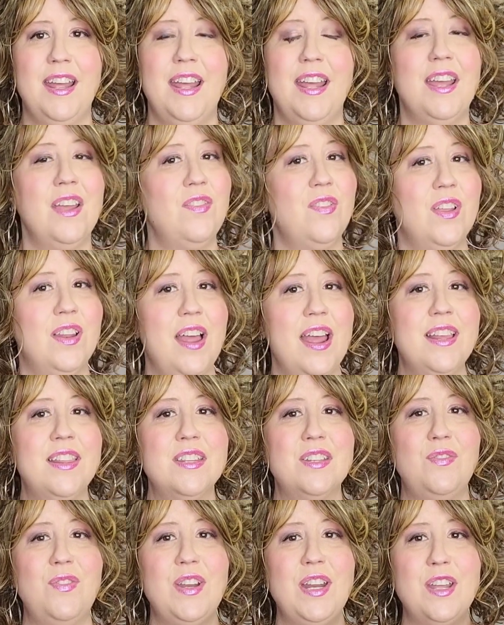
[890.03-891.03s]
If you like
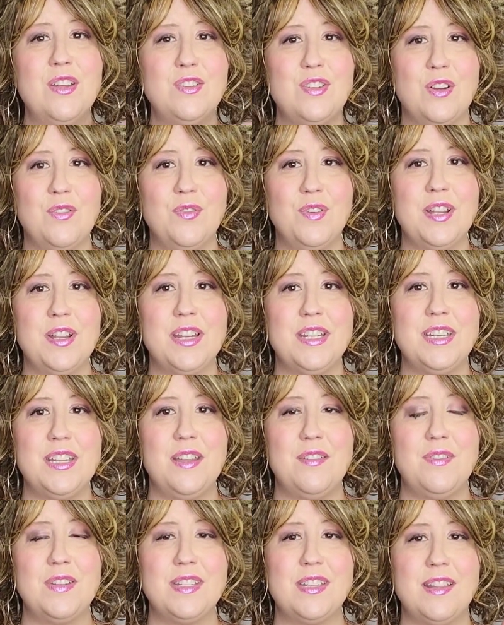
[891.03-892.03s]
this video, don't forget to
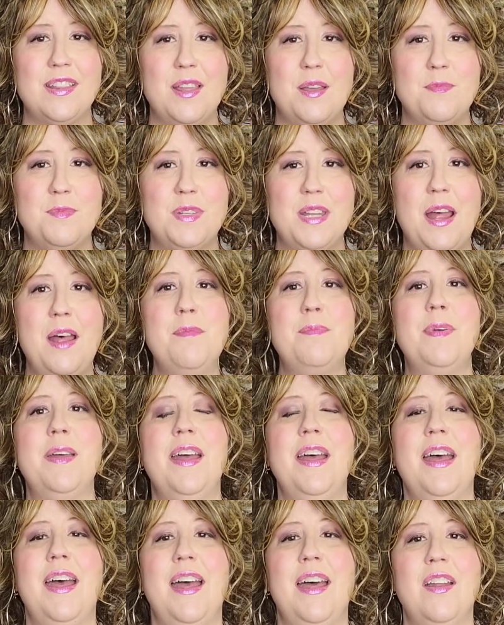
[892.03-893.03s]
give us a thumbs up,
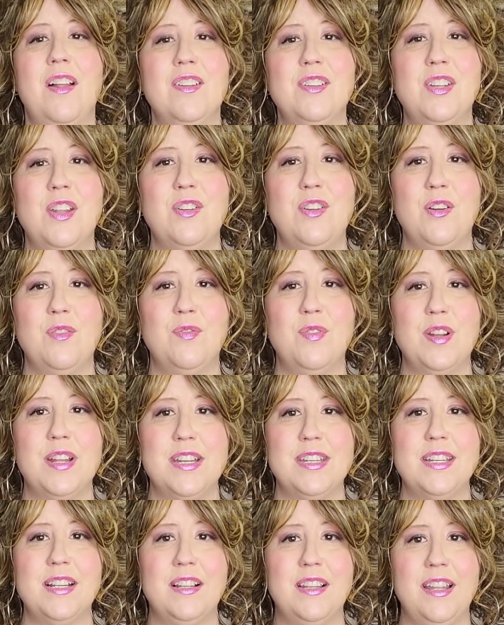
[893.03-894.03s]
and also don't
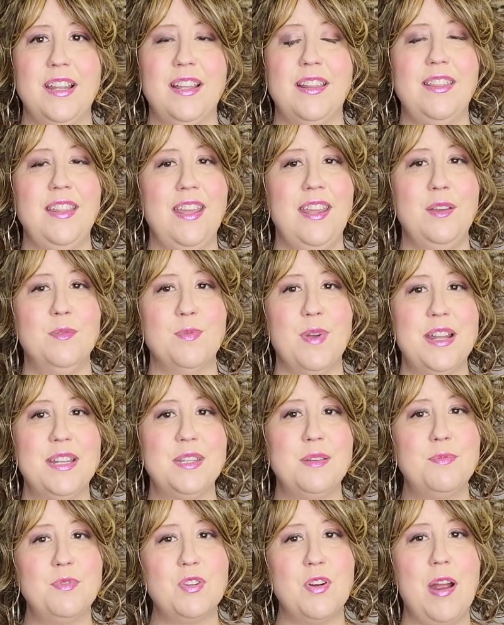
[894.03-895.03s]
forget to click the red
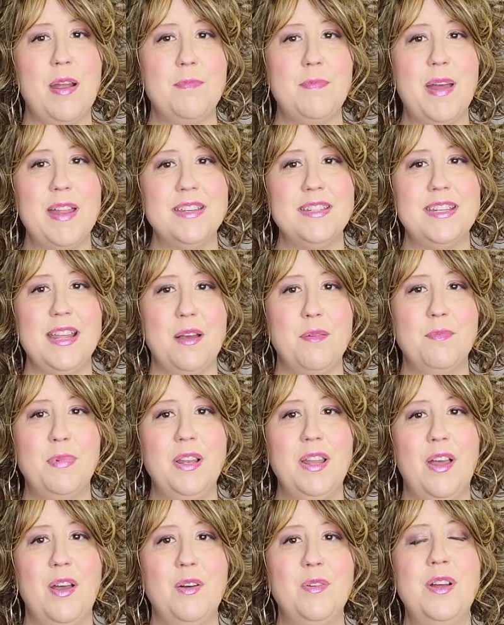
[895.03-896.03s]
subscribe button down
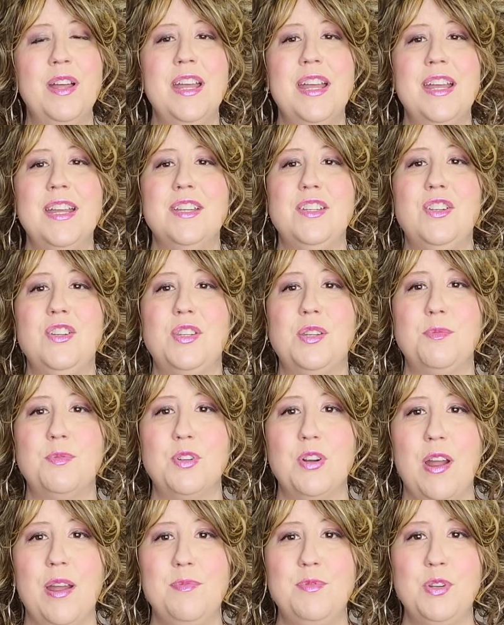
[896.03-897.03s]
below to
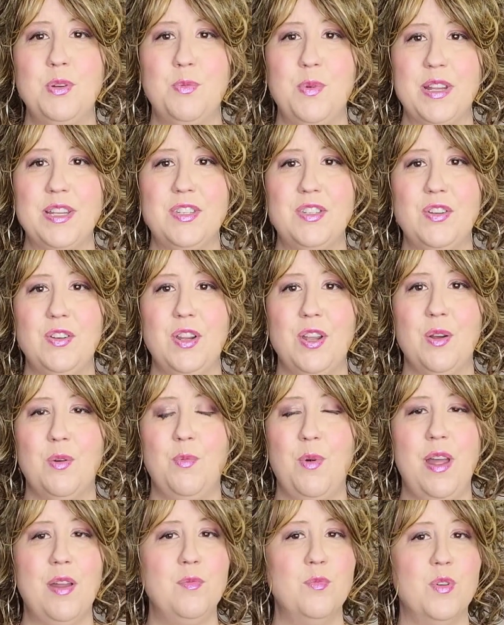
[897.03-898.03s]
subscribe to Wig Studio
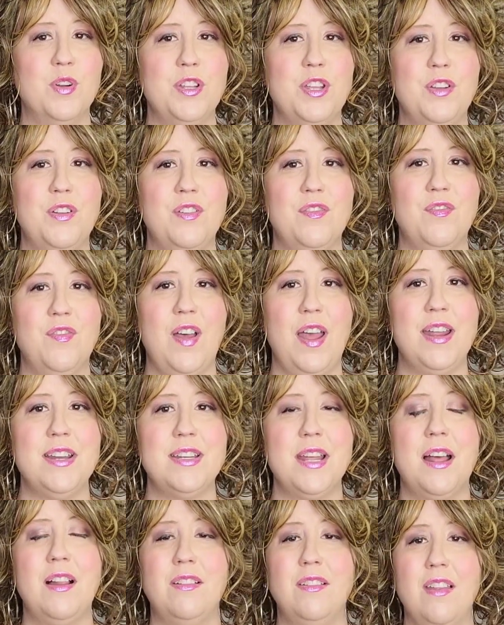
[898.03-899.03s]
One, where you can find
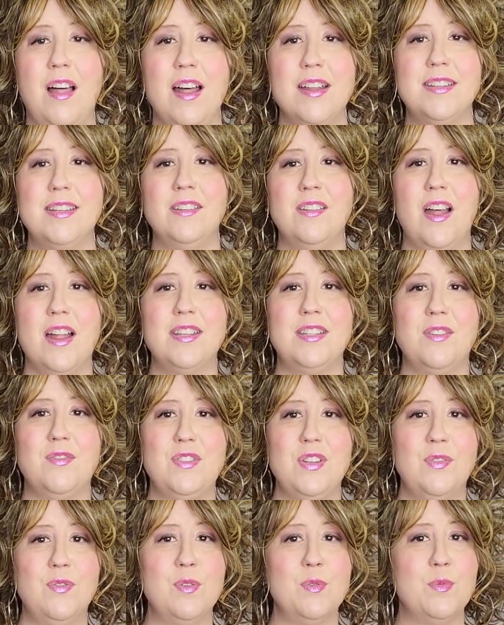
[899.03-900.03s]
lots and lots of
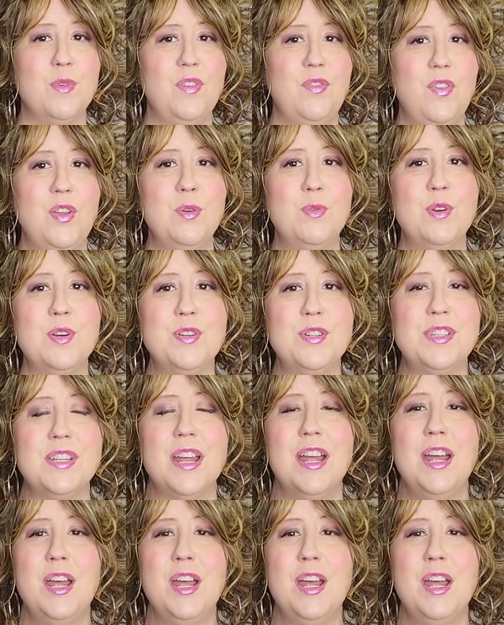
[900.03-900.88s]
different reviewers